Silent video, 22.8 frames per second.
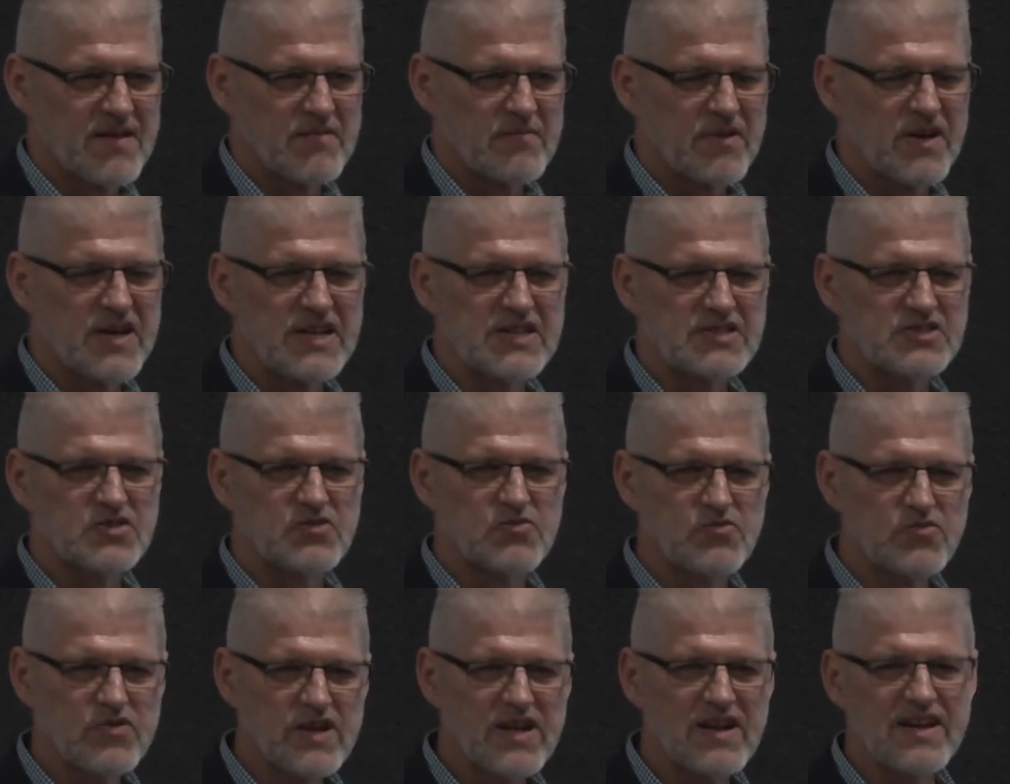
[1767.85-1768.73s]
But it's
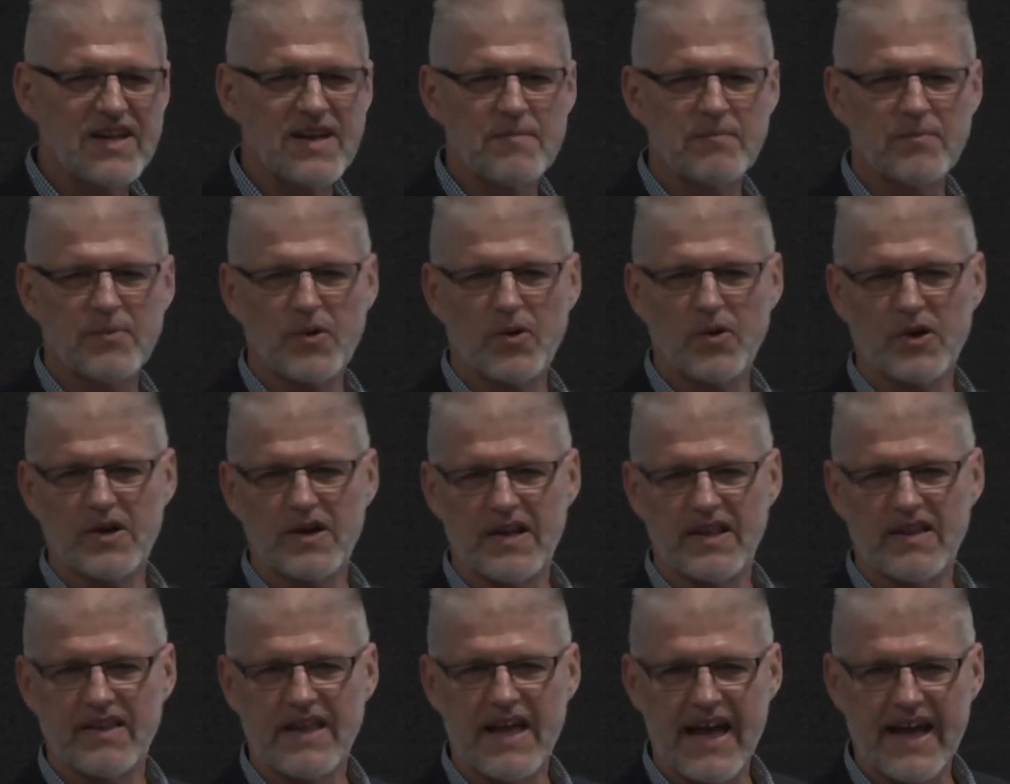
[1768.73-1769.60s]
really
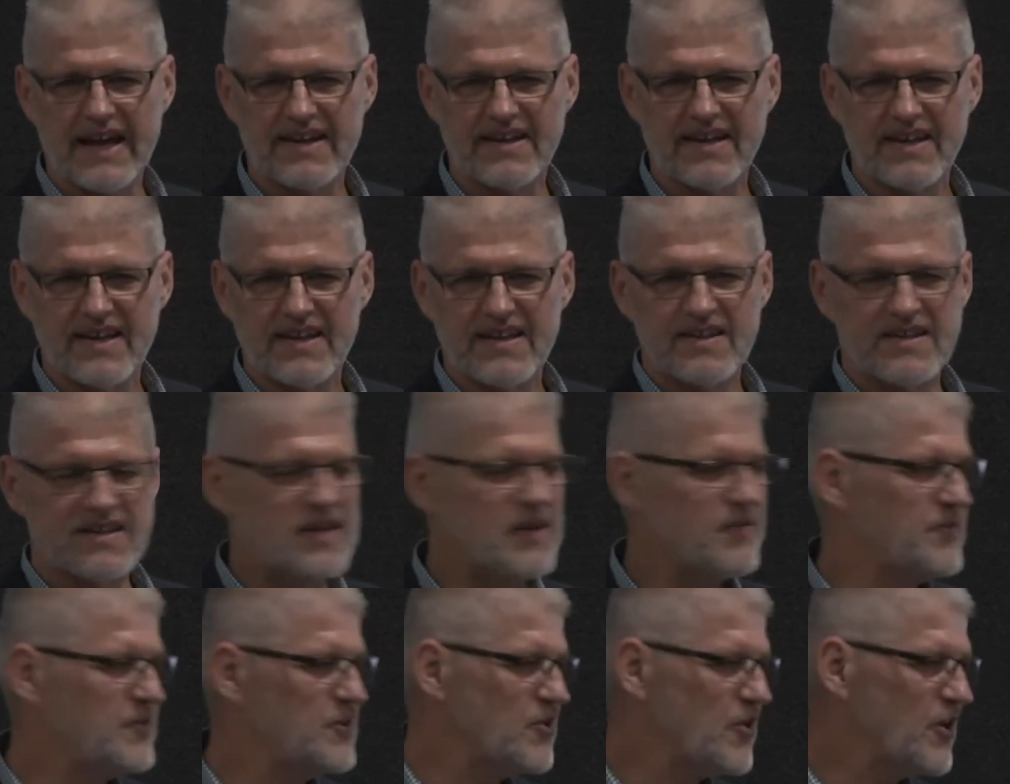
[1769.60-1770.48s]
important that
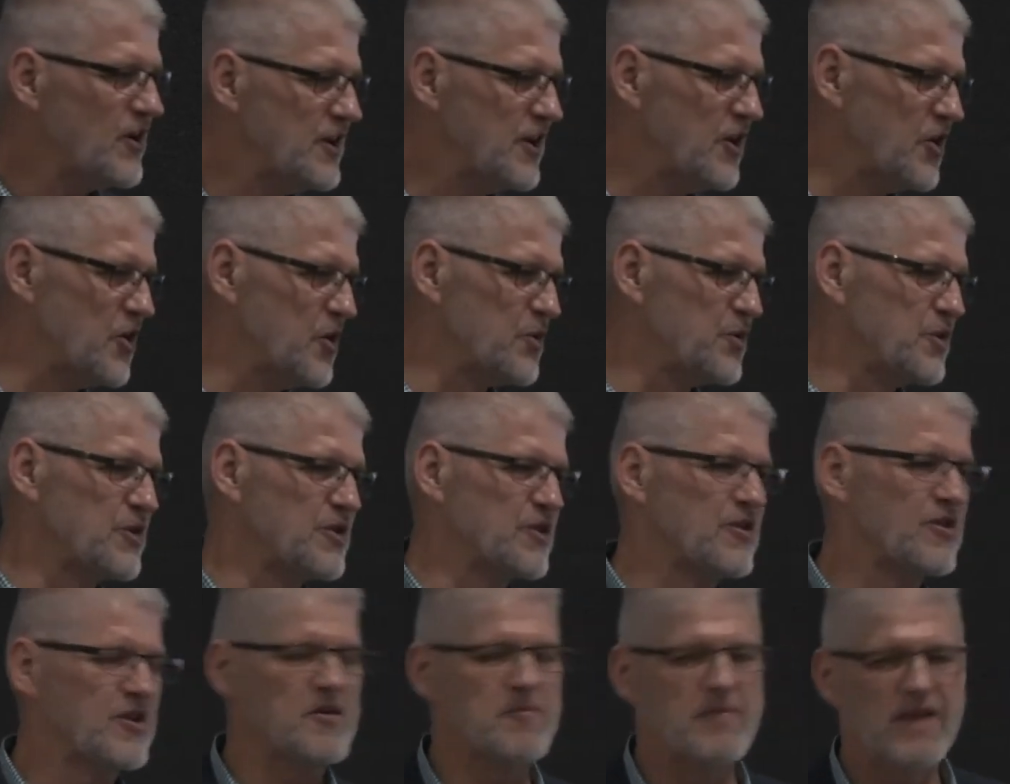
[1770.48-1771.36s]
if you're an owner
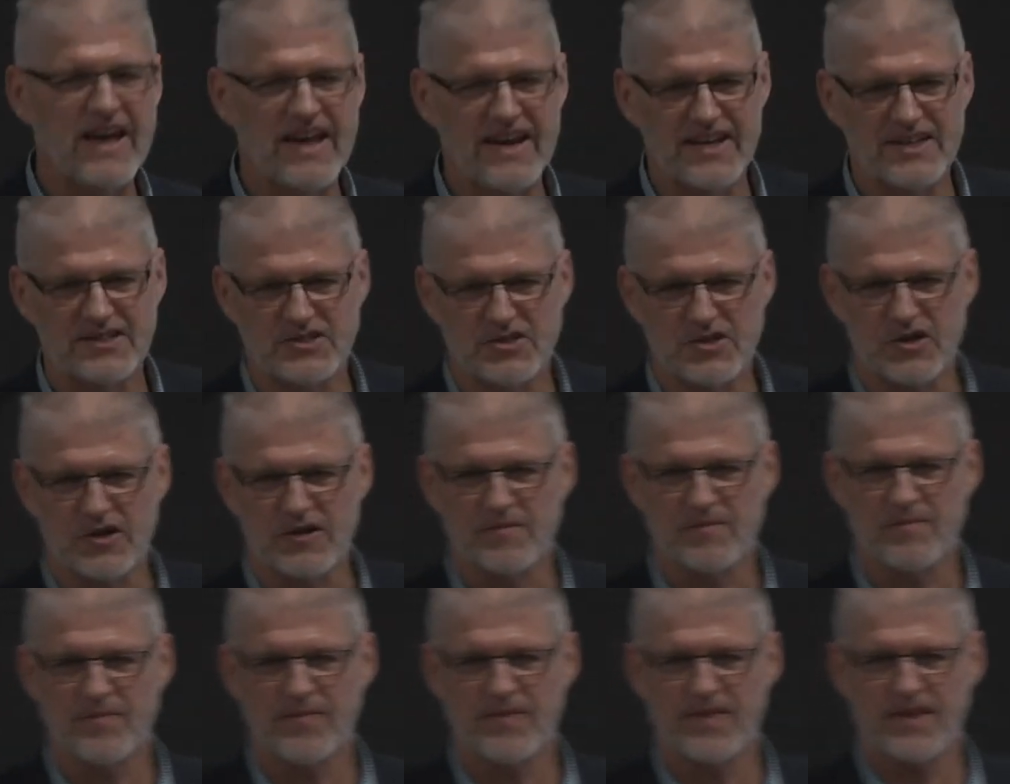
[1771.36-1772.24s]
or a manager
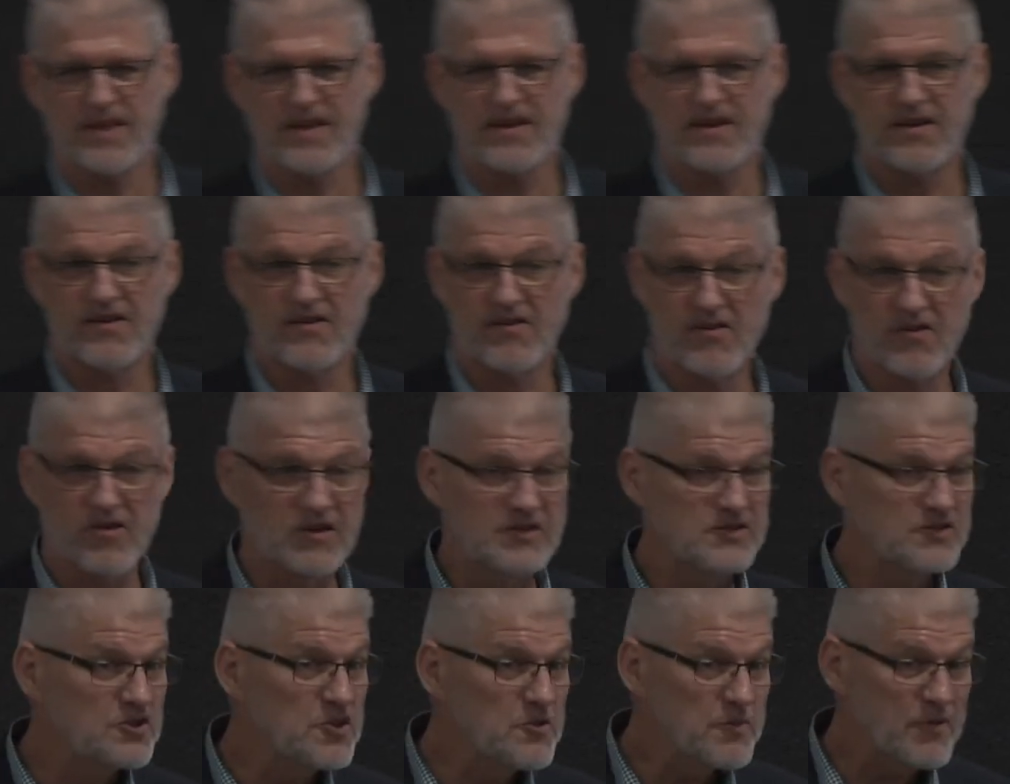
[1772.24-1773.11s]
or a
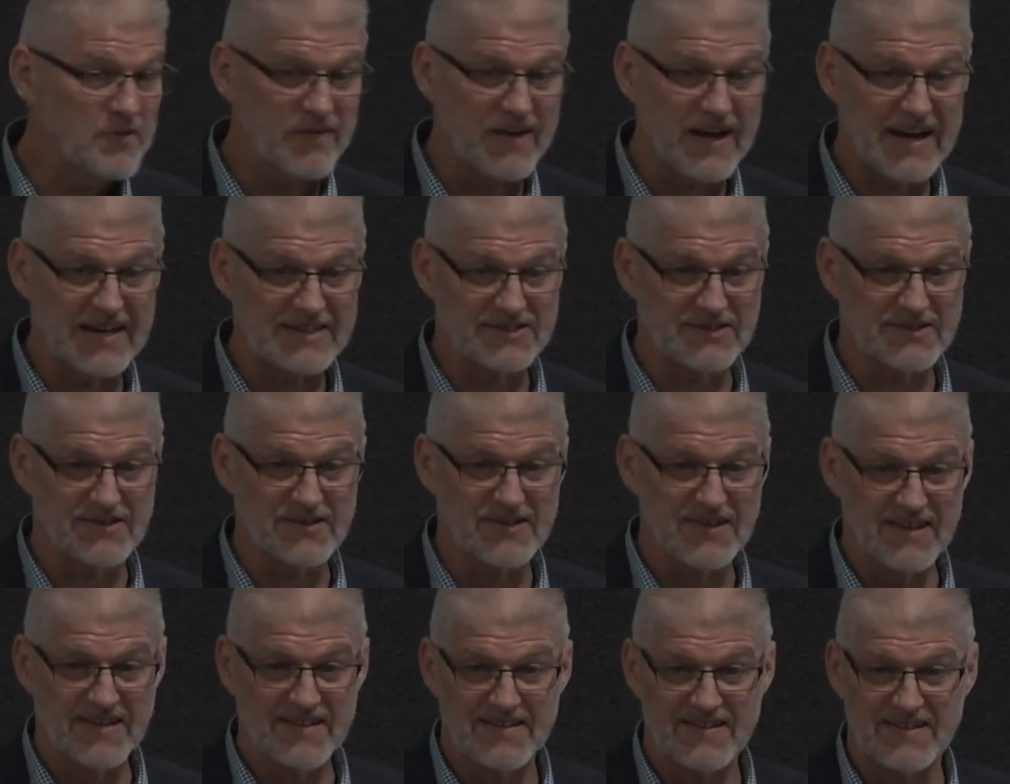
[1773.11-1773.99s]
supervisor,
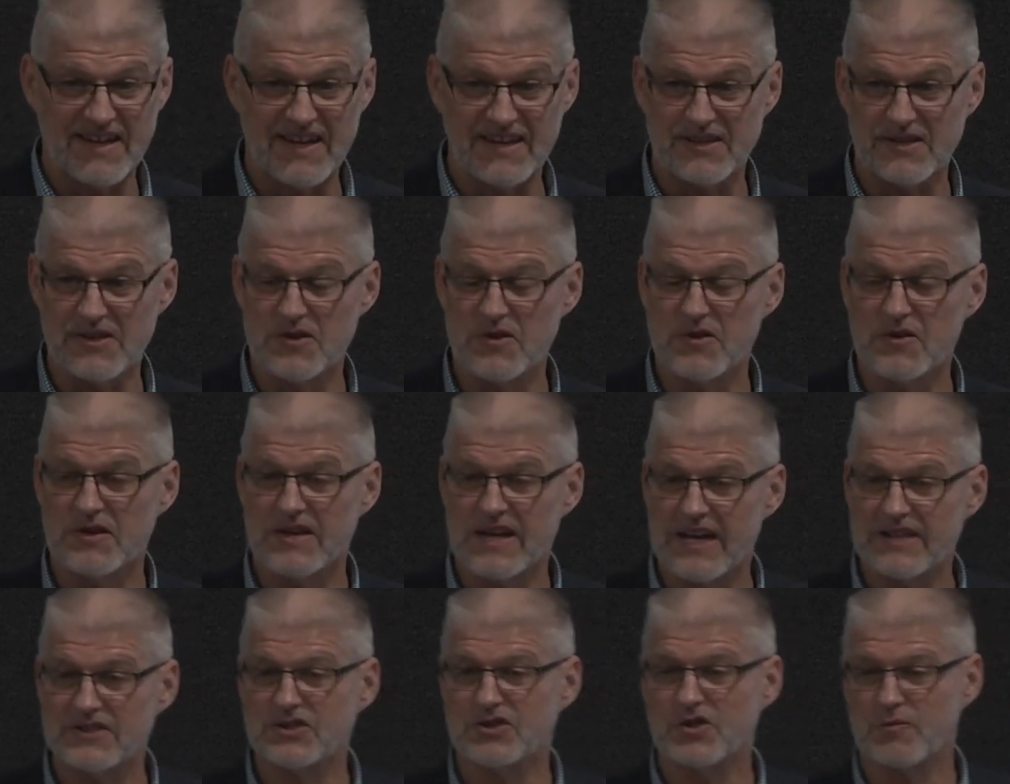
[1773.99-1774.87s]
that you
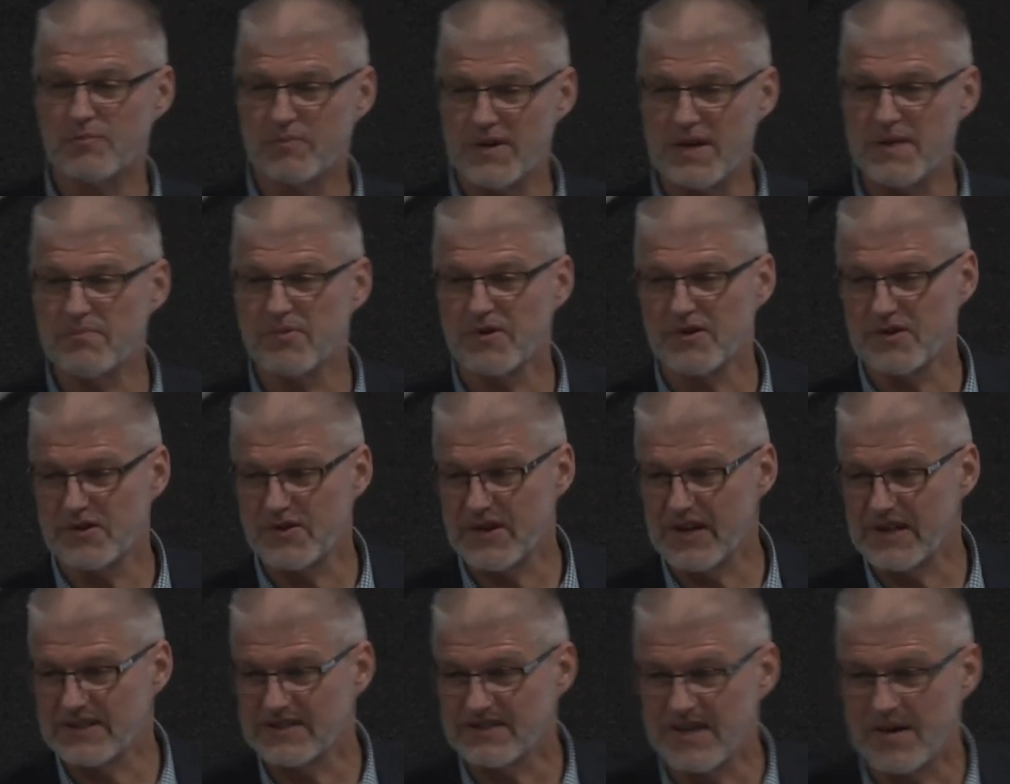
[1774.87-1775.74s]
catch your people
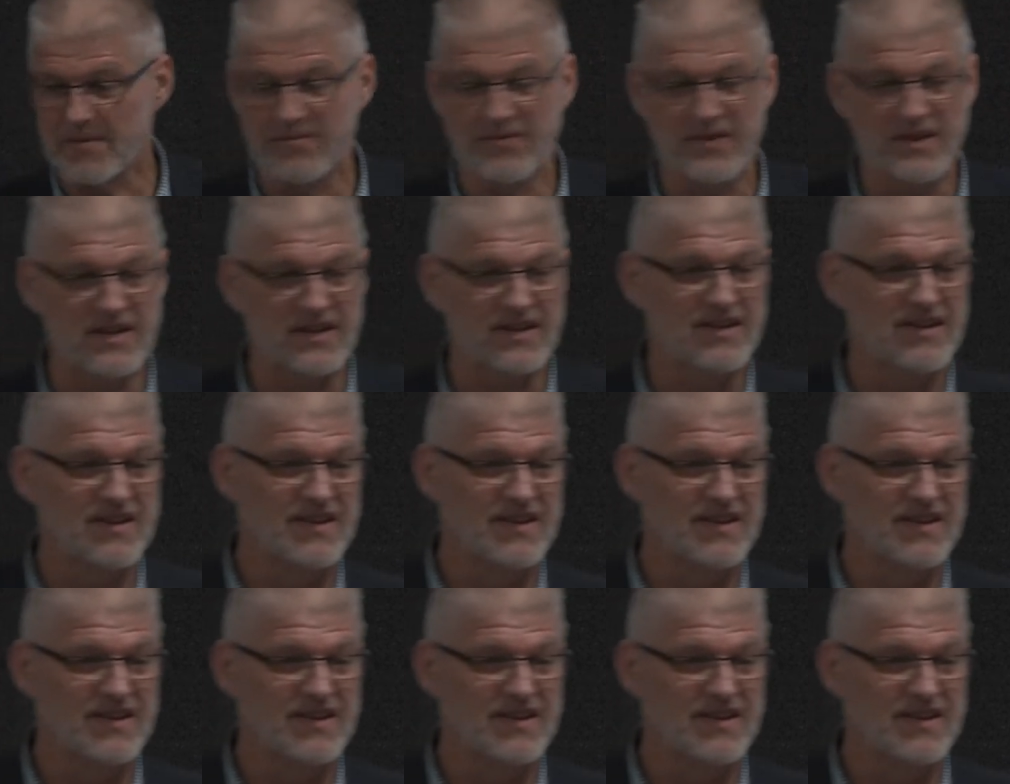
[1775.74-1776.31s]
doing something